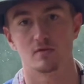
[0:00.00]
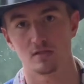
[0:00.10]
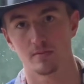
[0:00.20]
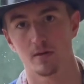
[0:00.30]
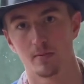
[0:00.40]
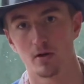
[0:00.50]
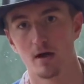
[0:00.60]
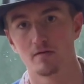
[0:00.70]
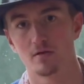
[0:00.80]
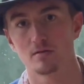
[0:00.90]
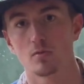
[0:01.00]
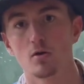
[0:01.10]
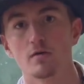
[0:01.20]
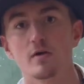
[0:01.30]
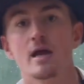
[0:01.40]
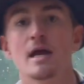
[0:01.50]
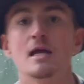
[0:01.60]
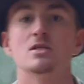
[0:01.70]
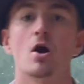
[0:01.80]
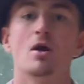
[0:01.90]
some demographics. Moreover,
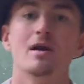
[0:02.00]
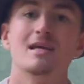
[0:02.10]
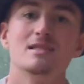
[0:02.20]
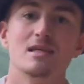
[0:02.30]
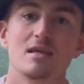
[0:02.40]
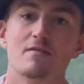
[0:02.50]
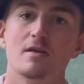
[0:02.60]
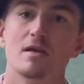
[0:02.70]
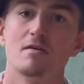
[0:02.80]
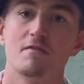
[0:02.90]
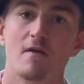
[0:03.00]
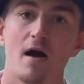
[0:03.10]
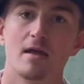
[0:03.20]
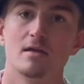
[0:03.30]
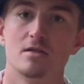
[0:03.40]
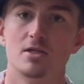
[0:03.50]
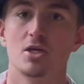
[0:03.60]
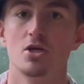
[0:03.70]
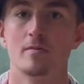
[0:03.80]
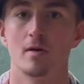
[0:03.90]
his art isn't even confined to
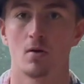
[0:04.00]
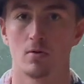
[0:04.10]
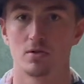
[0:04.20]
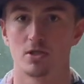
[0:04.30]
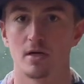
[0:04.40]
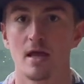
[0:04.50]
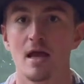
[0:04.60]
Cuban origin.